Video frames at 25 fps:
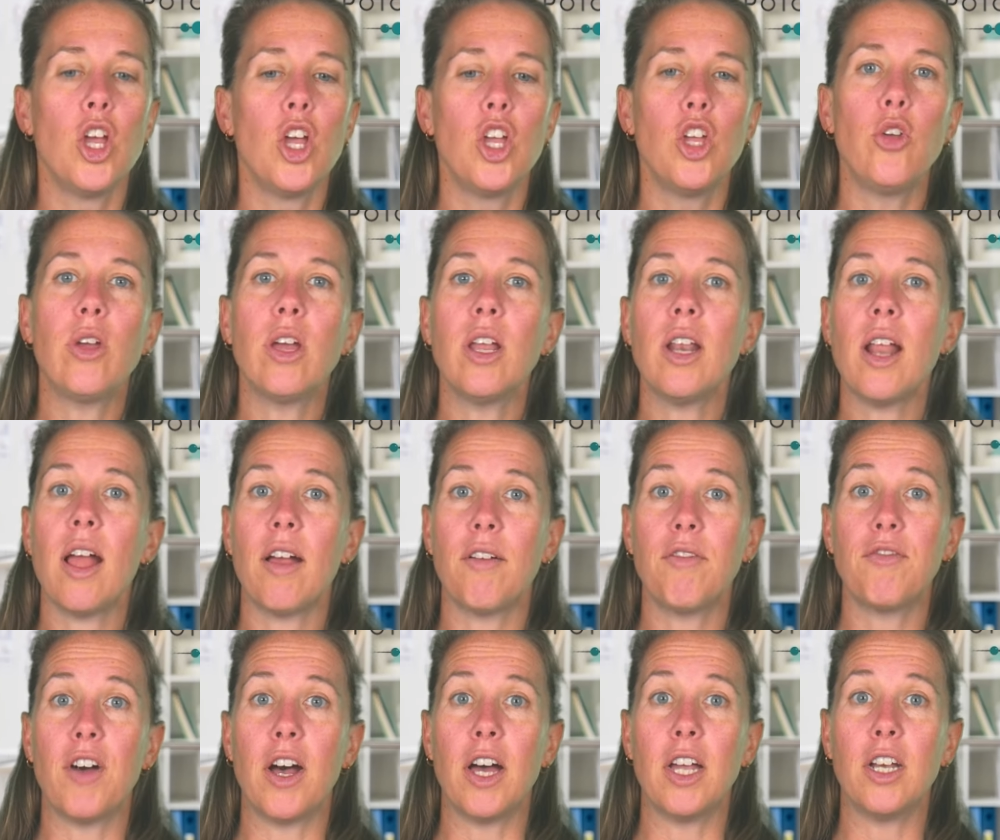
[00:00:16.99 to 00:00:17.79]
You can
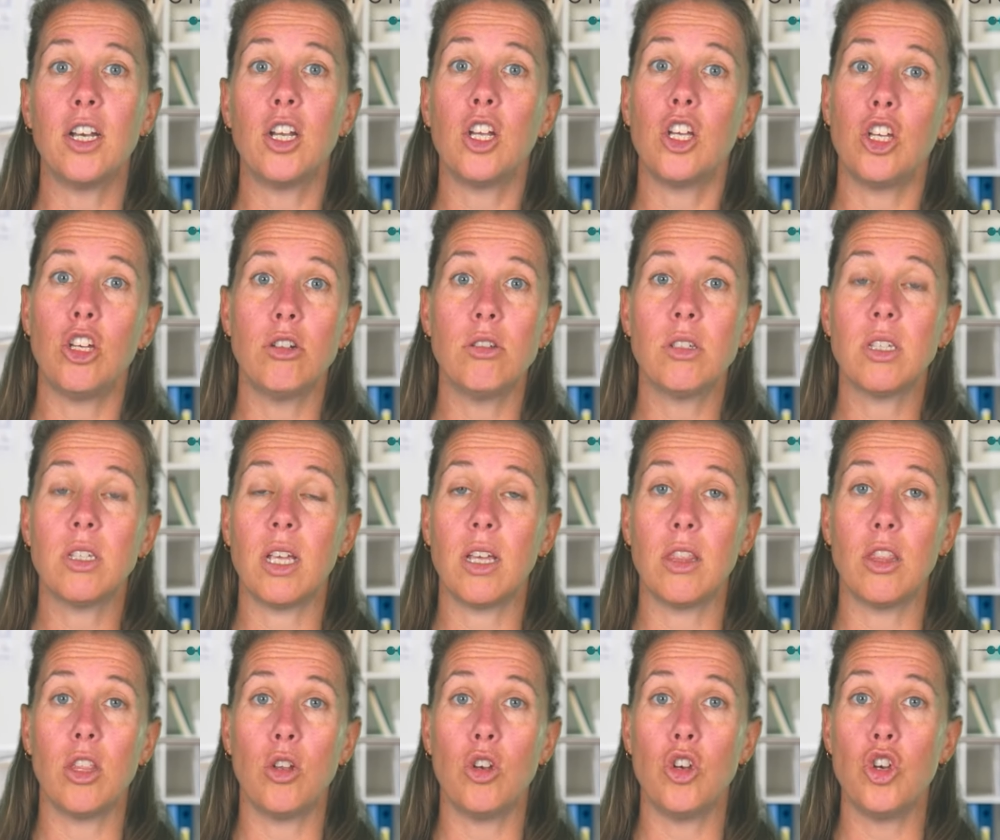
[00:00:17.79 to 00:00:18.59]
have fun
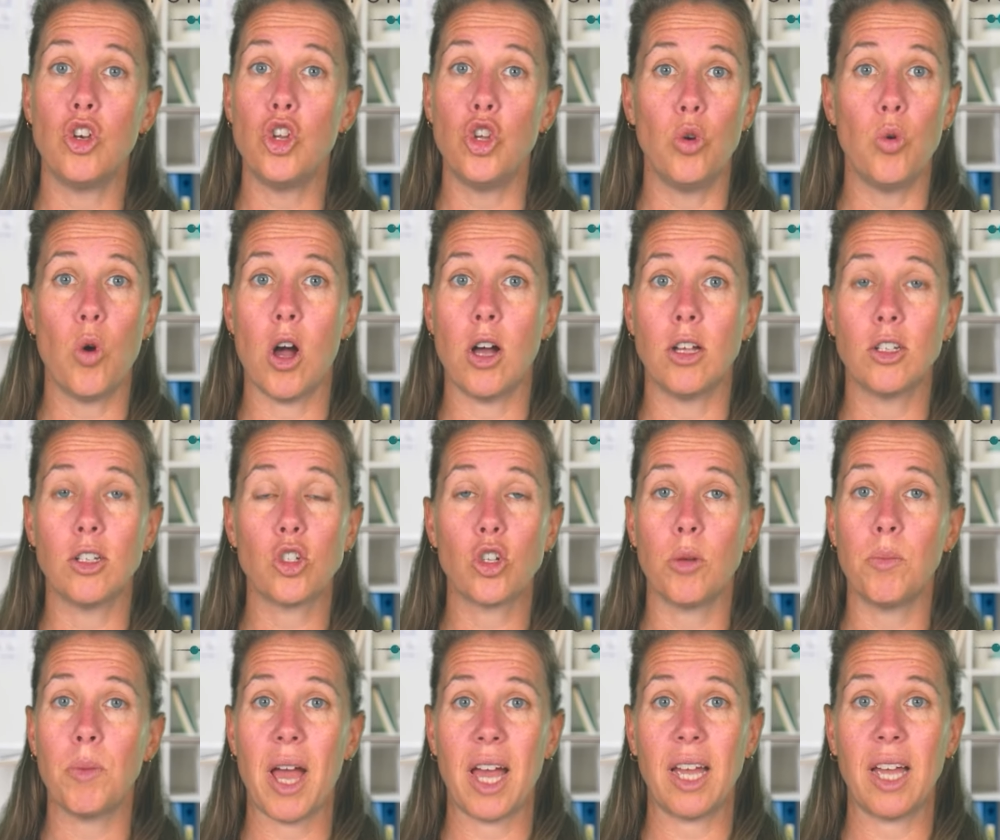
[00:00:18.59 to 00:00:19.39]
using the new
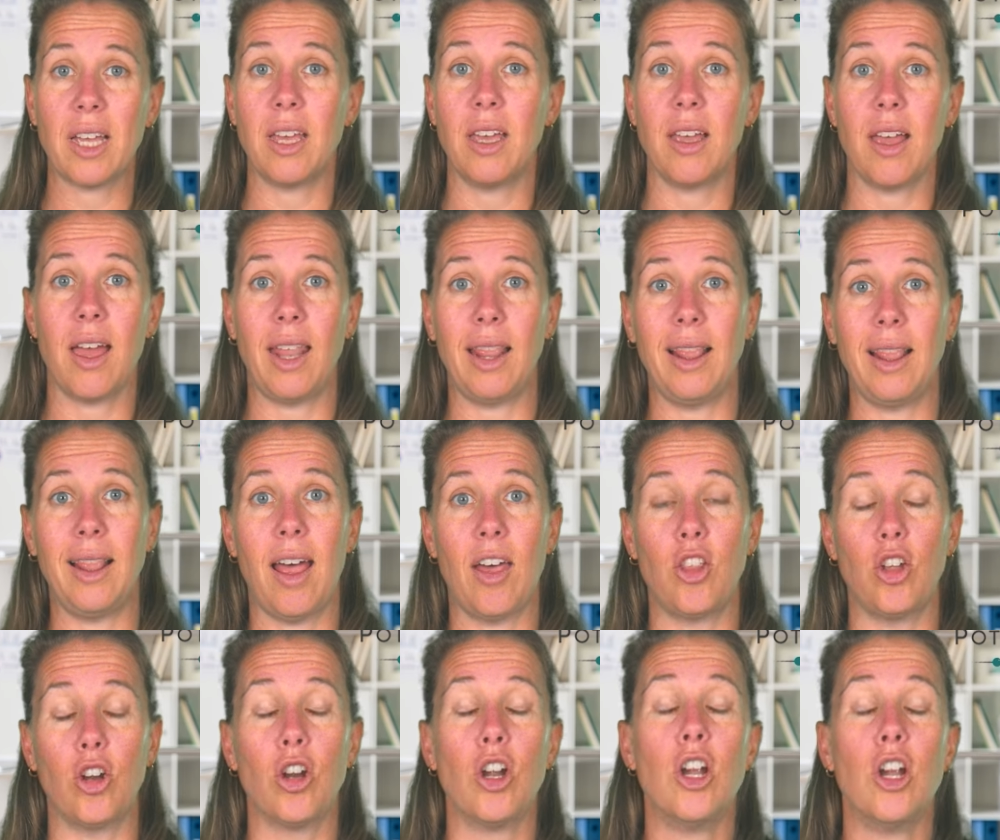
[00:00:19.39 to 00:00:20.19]
Ultra backing and
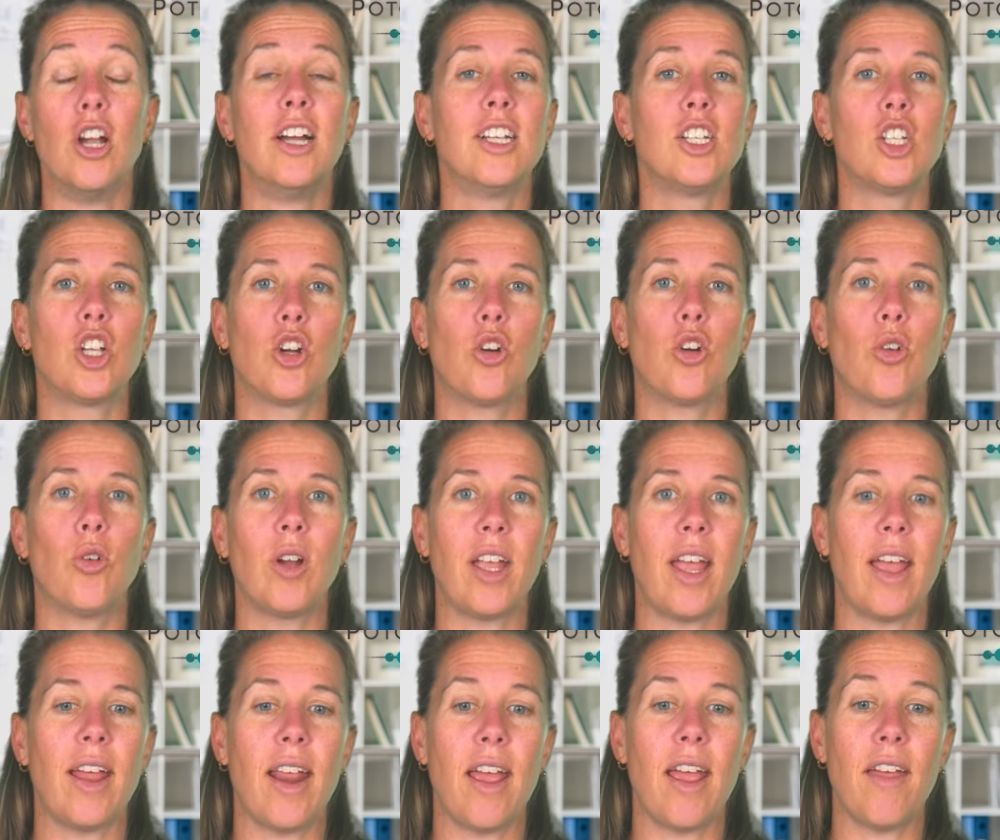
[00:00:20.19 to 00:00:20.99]
leather to
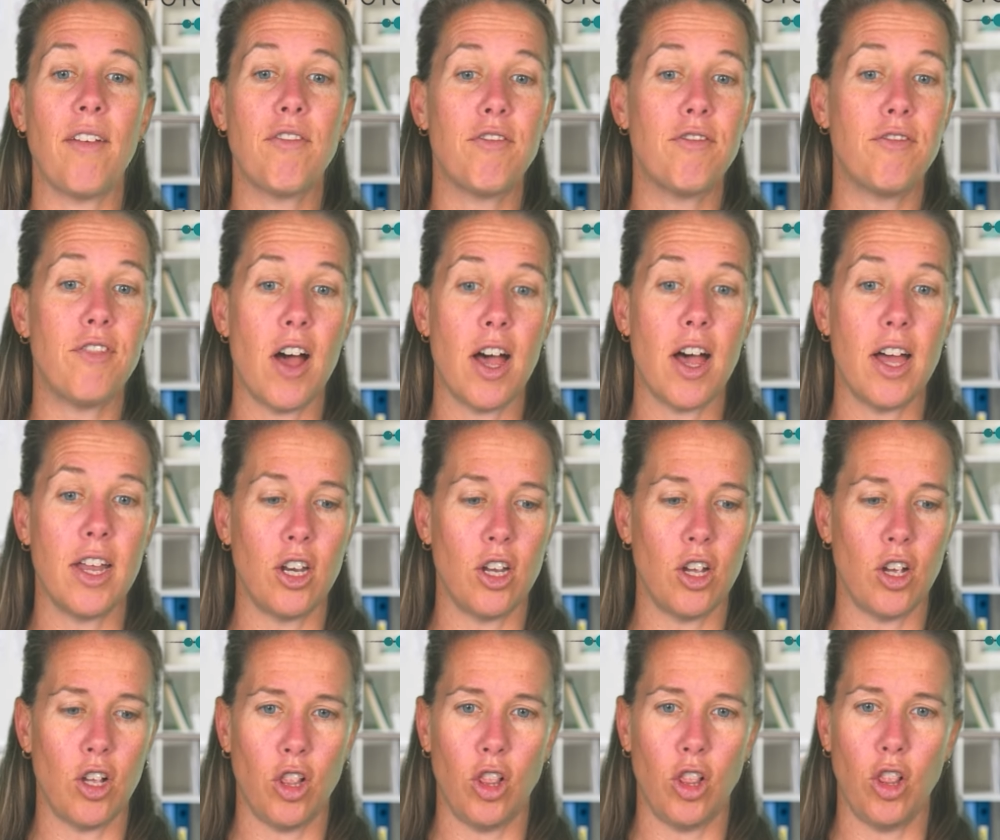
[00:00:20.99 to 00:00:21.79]
create a
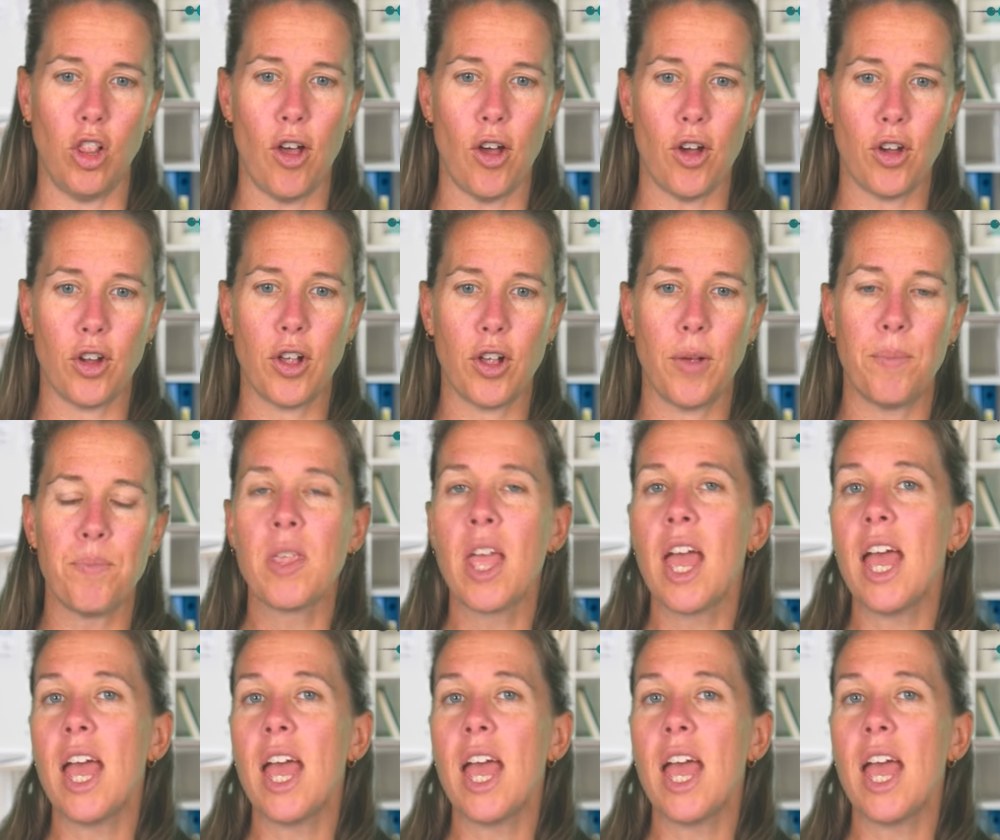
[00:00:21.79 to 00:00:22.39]
fun look.